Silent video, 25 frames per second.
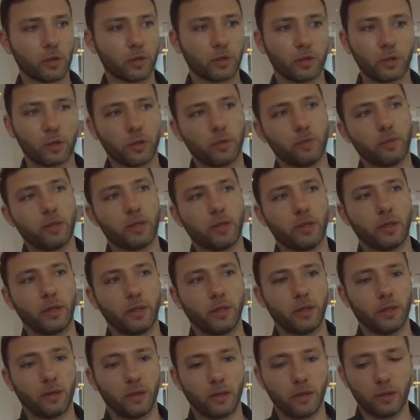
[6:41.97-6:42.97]
So you can
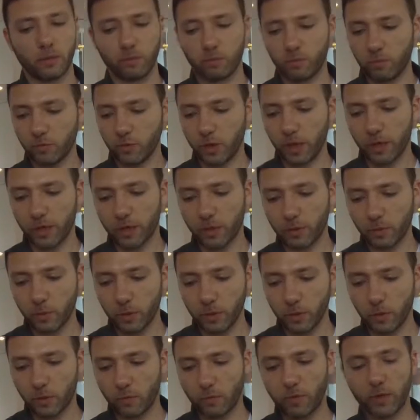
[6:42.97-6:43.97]
be tracking
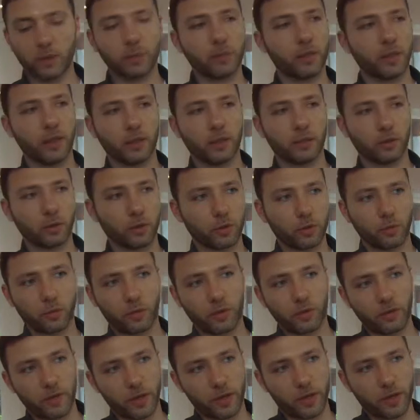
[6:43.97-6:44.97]
with your Fitbit or your
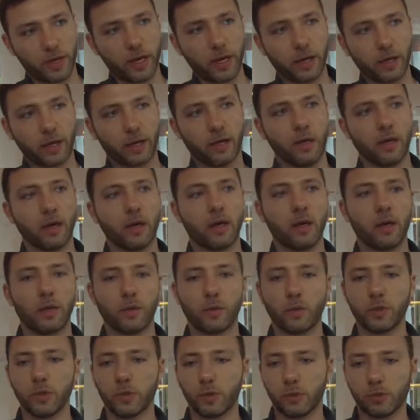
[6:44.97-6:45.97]
previous data,
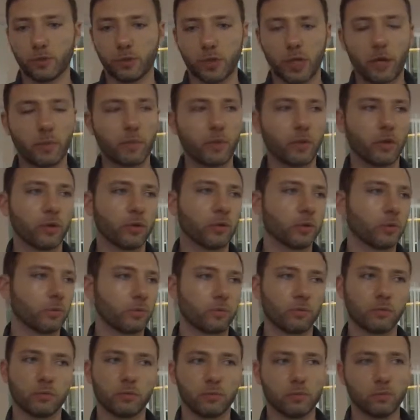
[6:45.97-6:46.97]
with your
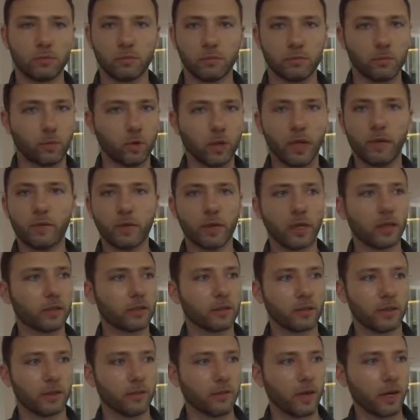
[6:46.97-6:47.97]
Jawbone, whatever
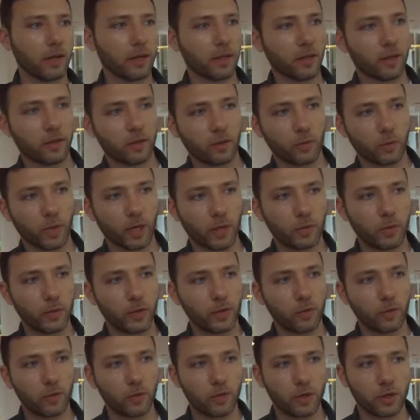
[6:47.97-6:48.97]
other device that you might be
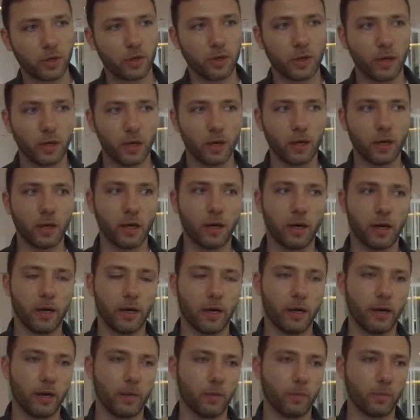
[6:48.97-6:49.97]
using.
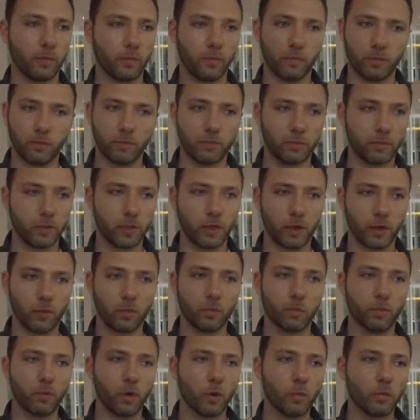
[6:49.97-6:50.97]
You
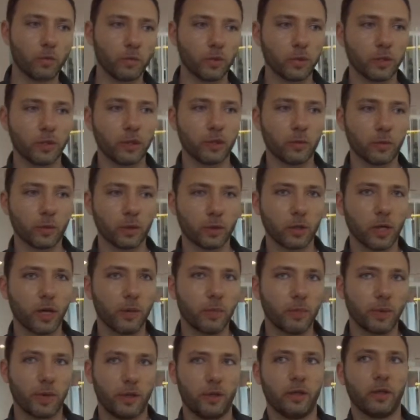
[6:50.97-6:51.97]
know, hopefully it will
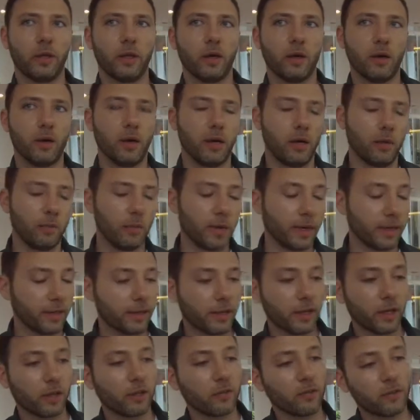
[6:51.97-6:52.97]
happen by
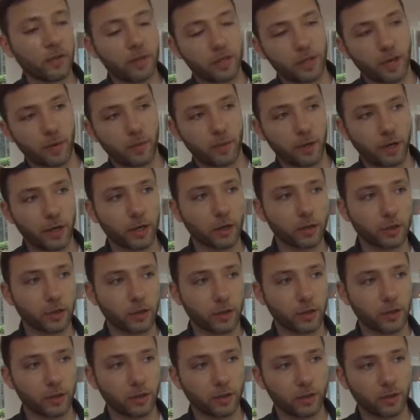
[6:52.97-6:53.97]
the end of the summer actually.